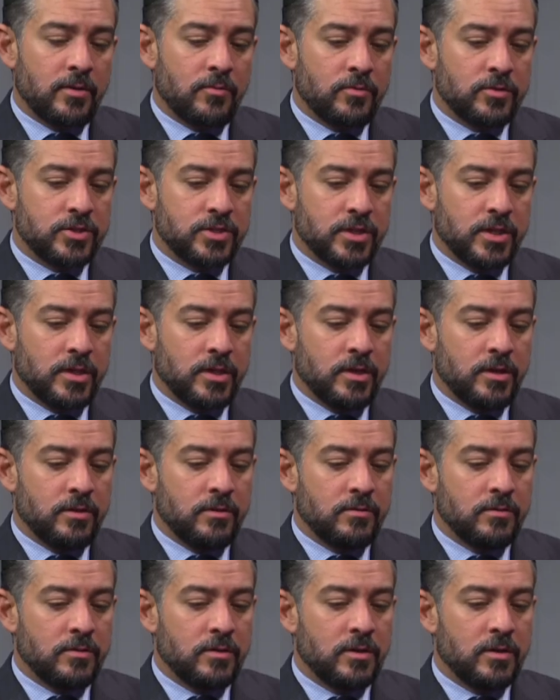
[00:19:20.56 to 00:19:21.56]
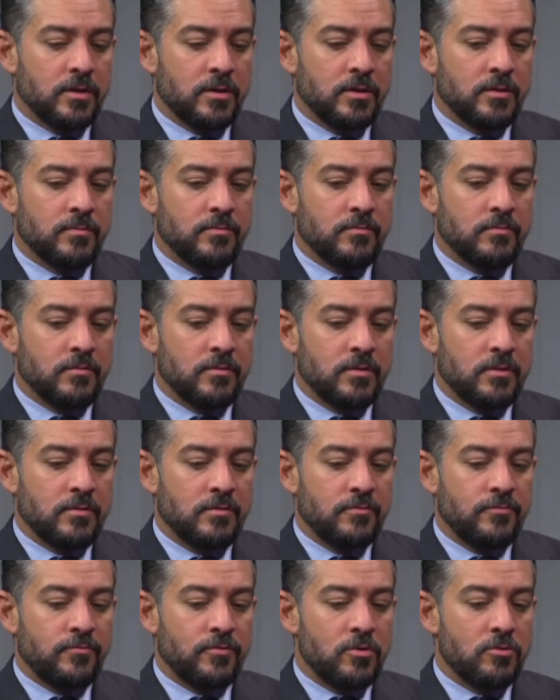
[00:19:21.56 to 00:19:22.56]
We're seeing um,
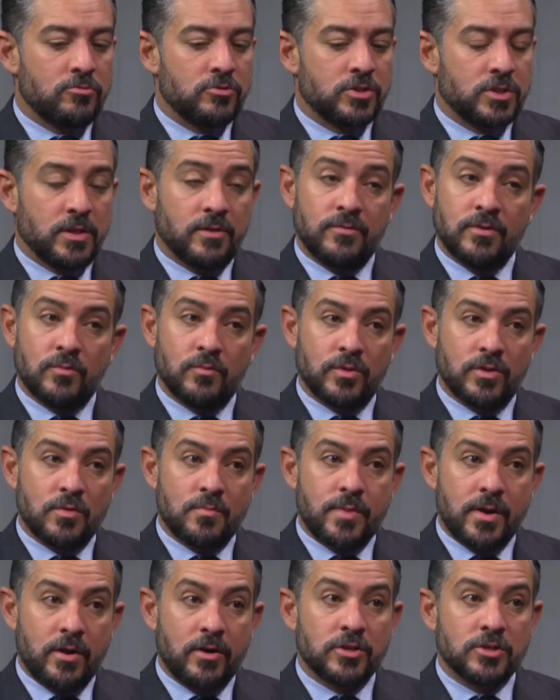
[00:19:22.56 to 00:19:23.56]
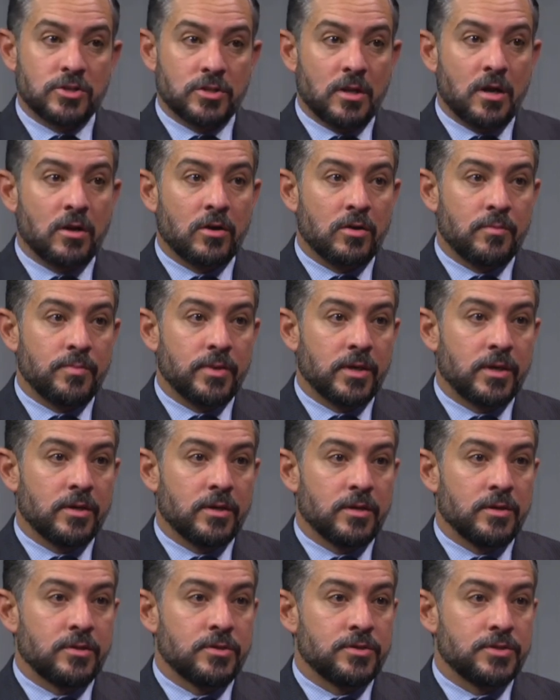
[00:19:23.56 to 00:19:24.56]
uh, folks living with their parents longer
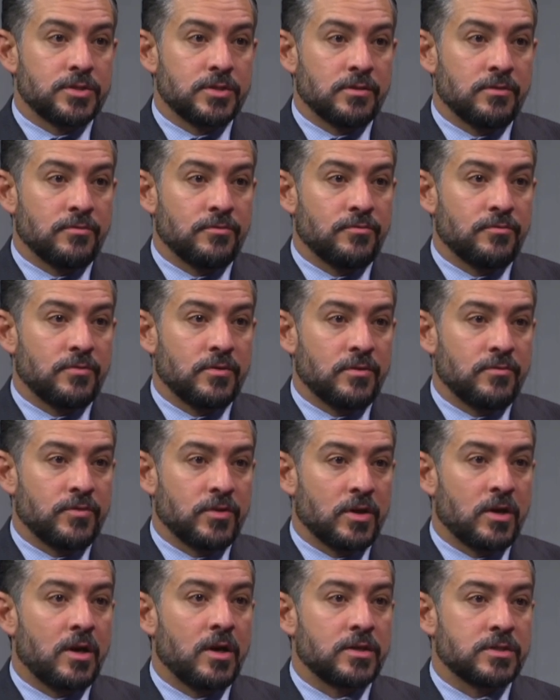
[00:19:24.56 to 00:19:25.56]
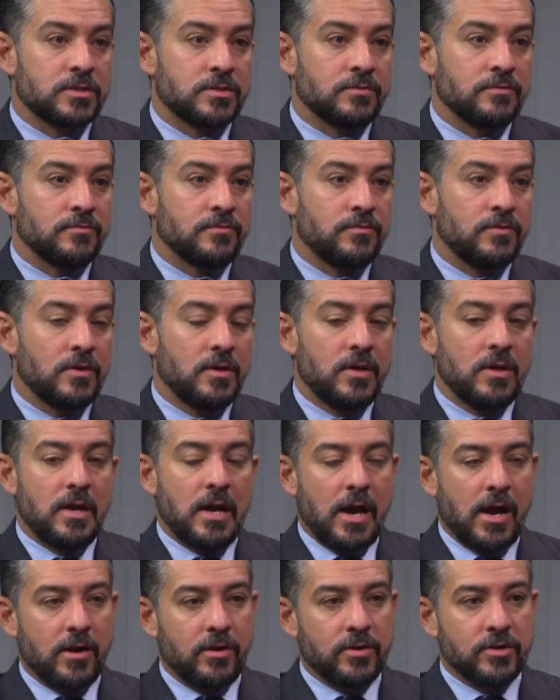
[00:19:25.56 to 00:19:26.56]
because of of the cost of
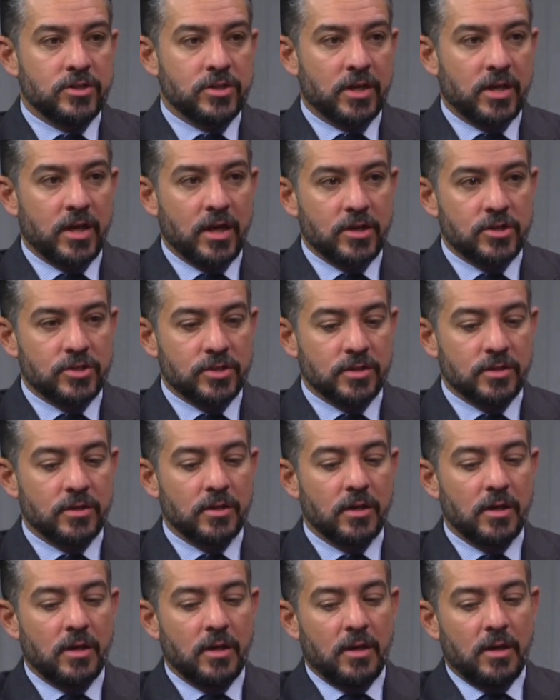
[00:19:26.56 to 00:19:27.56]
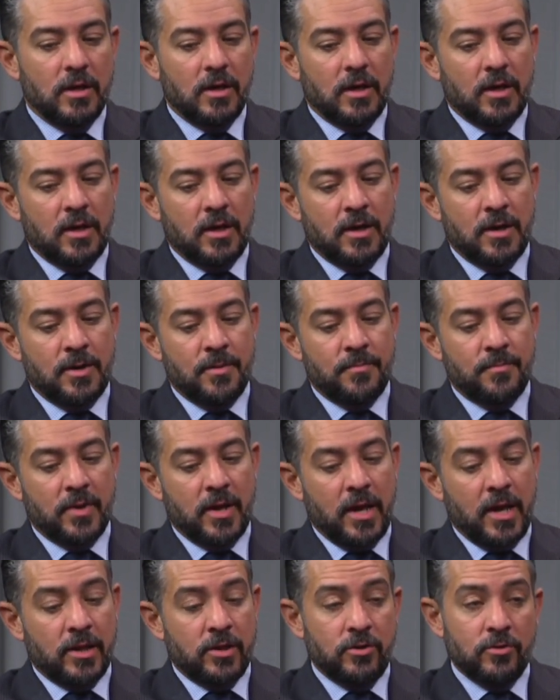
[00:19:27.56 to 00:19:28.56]
higher education. Um,
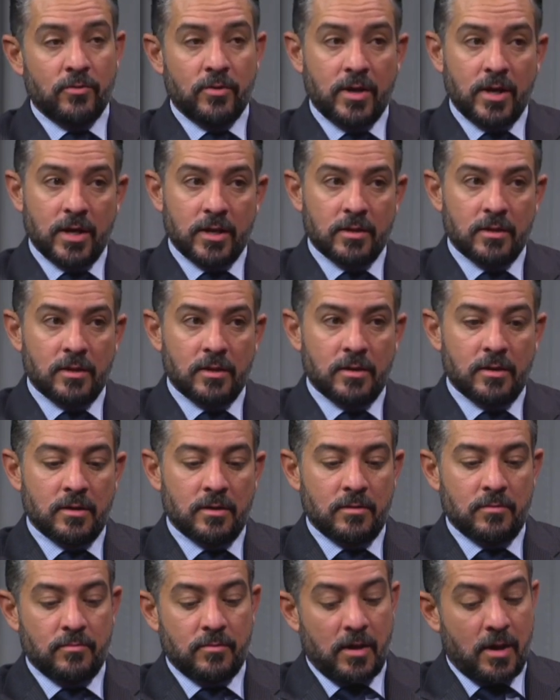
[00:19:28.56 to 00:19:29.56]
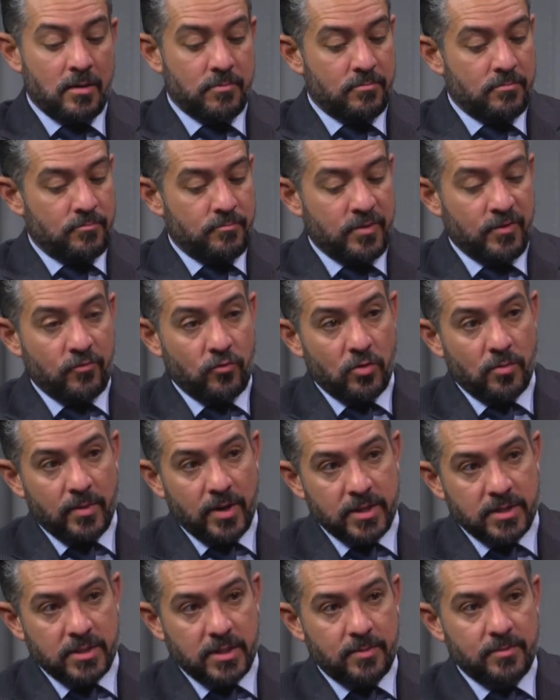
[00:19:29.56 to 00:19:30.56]
and you're right. Uh, before
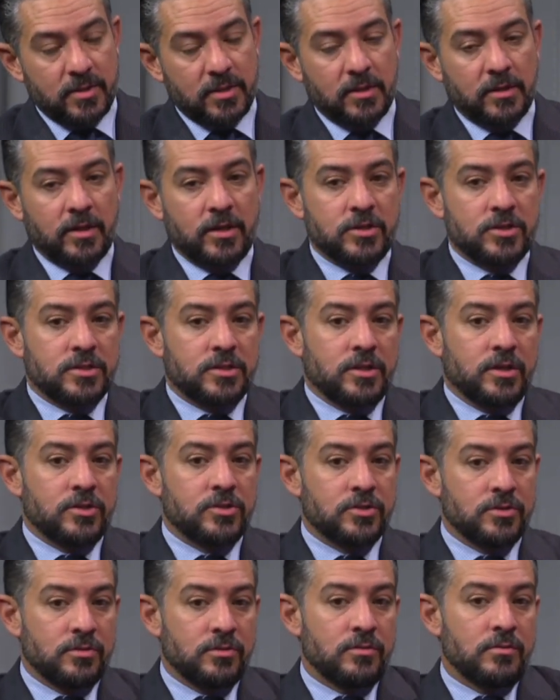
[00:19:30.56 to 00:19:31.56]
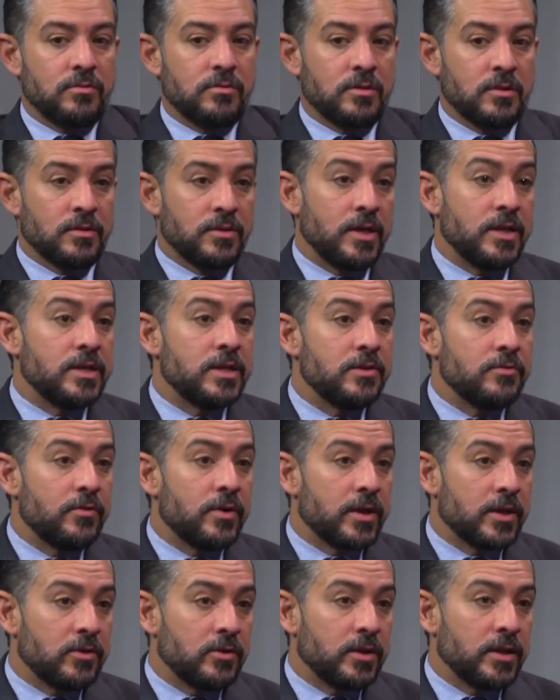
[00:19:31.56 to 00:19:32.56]
my time in the legislature, they
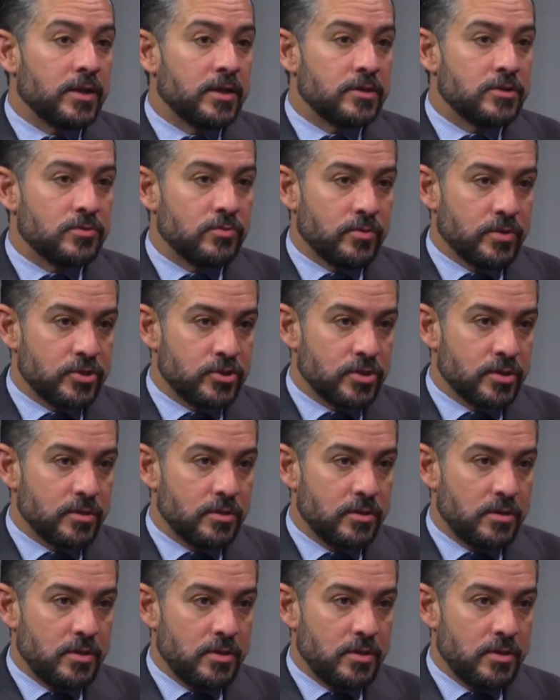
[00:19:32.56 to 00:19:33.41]
deregulated tuition.